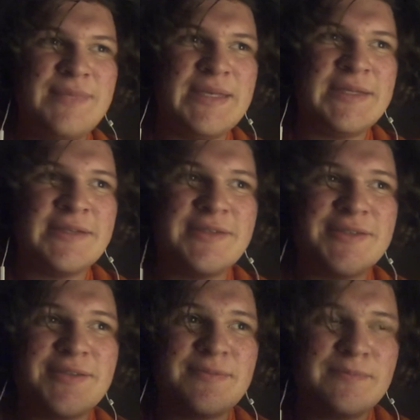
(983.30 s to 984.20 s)

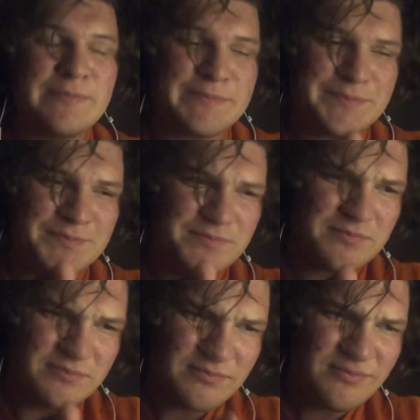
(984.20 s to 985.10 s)
because
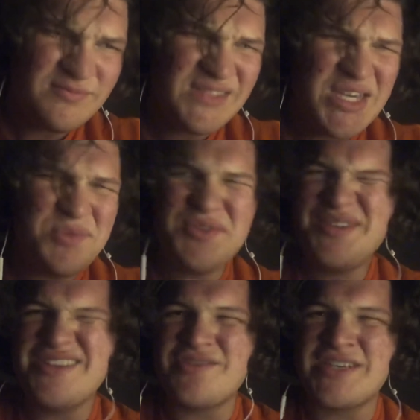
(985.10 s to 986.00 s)
it was
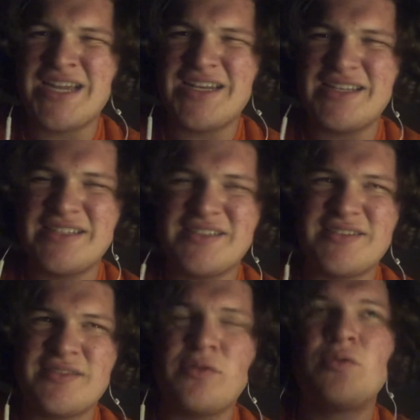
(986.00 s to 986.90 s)
one of those
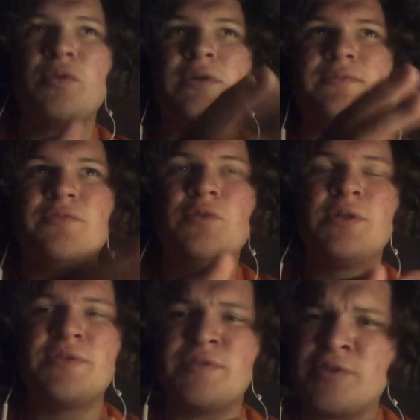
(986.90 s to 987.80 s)
headaches, or, well, one
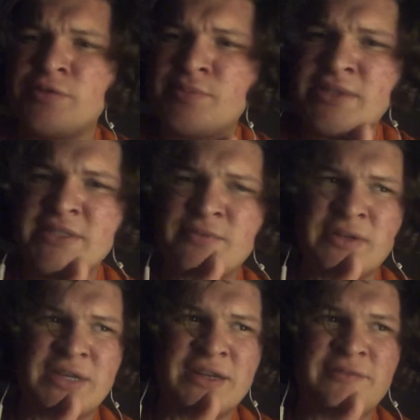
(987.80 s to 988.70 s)
of those nosebleeds where
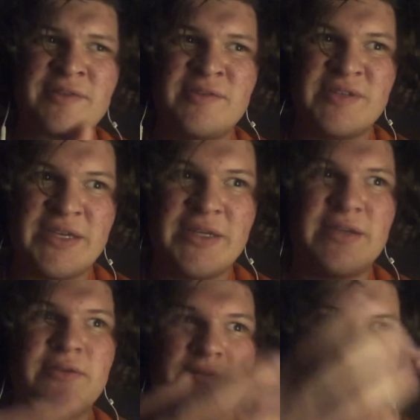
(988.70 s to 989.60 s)
it kind of feels like
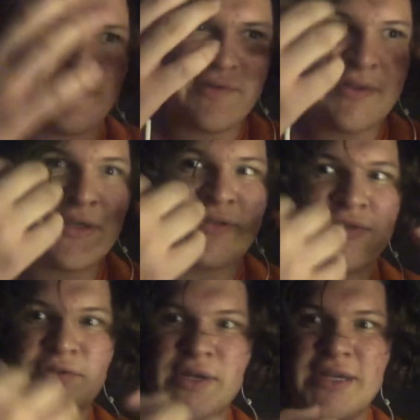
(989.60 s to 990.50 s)
everything
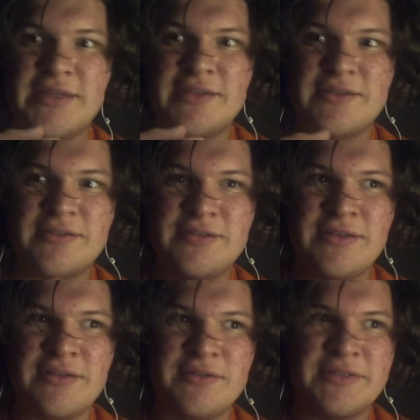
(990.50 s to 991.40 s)
is drained,
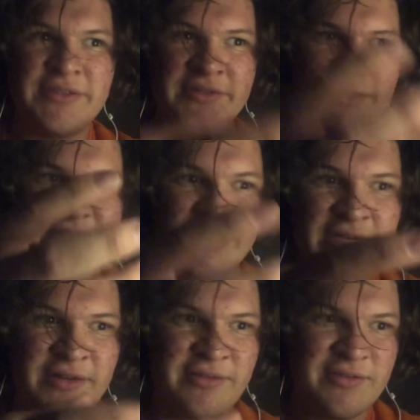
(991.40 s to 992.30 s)
and you just
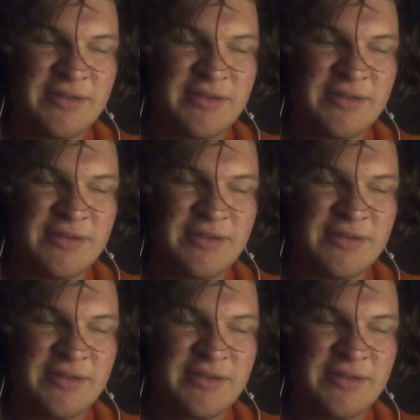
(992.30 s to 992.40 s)
kind of,